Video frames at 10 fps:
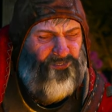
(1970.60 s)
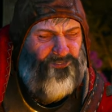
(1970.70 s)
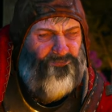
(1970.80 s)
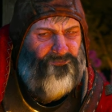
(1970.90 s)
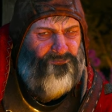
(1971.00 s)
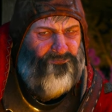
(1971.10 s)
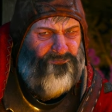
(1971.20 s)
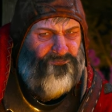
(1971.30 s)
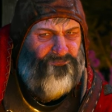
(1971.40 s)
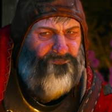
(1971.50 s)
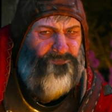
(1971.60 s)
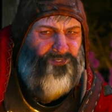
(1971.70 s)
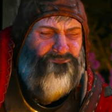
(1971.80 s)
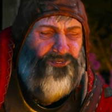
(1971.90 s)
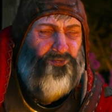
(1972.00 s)
Done.
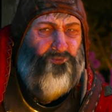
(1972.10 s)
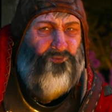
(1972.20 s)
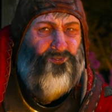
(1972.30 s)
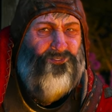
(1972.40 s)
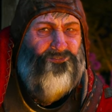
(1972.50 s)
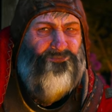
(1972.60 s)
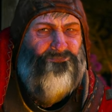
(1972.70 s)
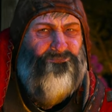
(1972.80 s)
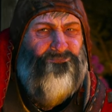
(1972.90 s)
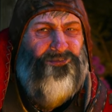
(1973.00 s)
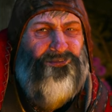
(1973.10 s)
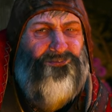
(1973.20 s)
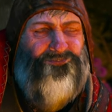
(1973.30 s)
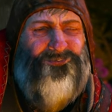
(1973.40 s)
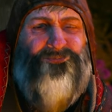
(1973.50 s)
But if I win,
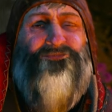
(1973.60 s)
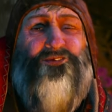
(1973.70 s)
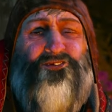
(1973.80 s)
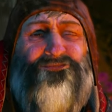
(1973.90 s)
I take